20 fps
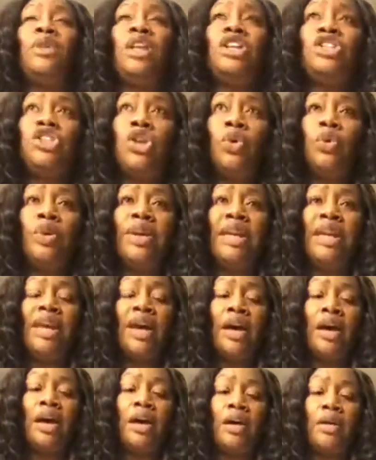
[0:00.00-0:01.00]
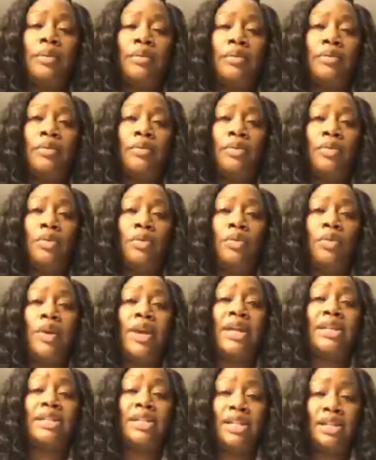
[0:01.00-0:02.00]
So
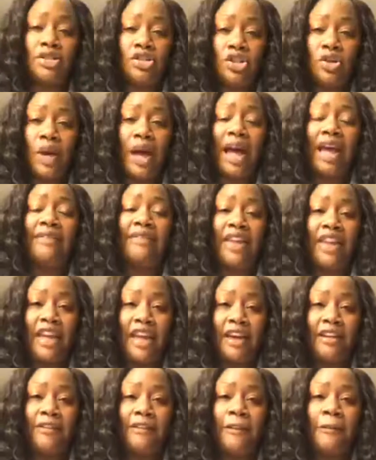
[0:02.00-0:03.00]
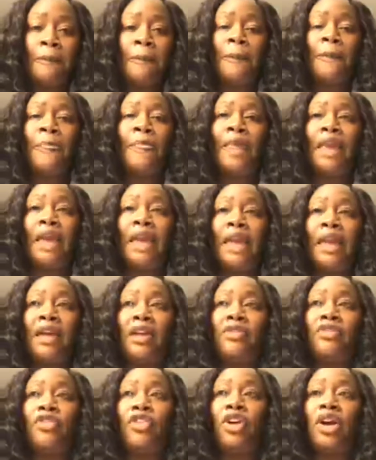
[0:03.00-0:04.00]
we did do IVF.
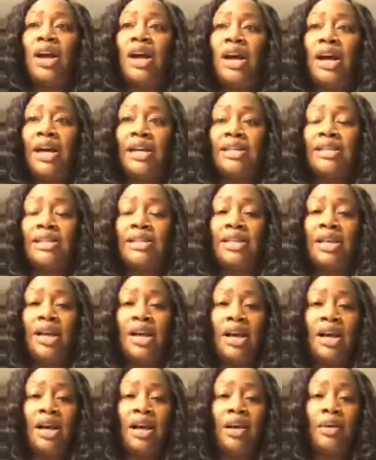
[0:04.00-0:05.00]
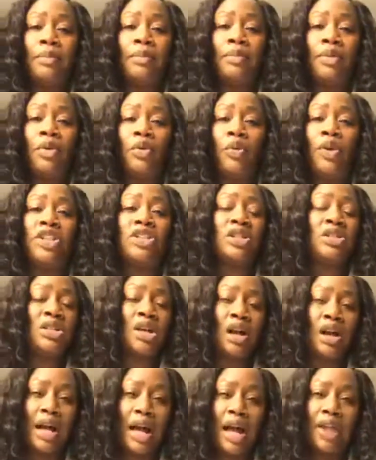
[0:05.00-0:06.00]
And for us, we just
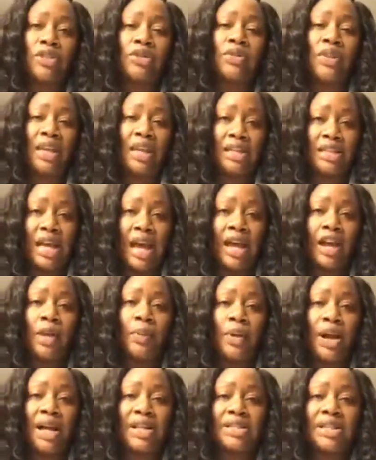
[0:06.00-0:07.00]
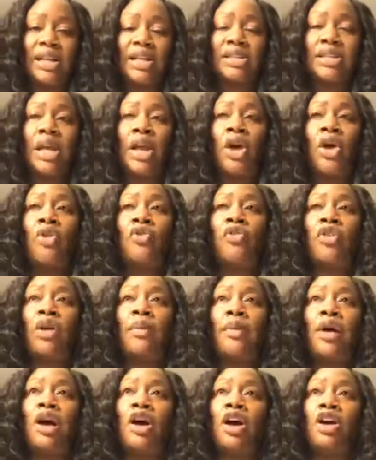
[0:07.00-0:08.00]
saw God through the entire process,
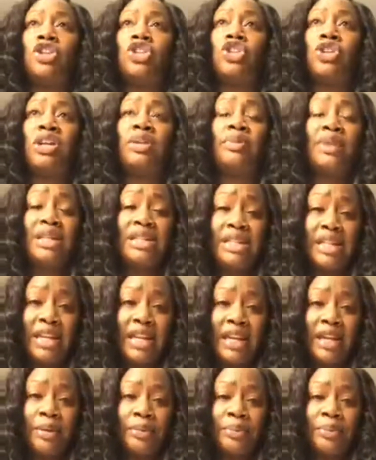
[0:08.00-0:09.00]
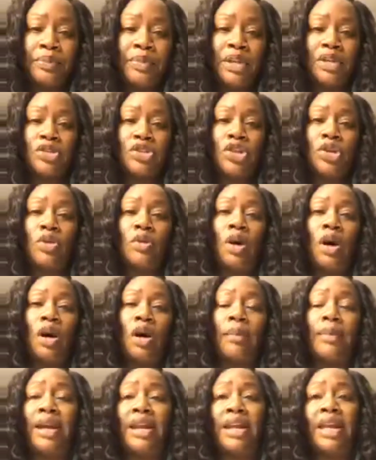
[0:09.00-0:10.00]
from our treatment team to
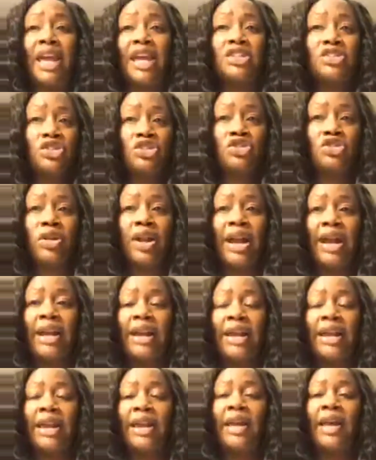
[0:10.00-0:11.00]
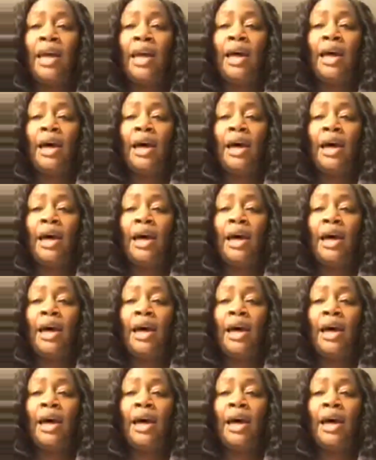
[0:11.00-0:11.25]
our medication training.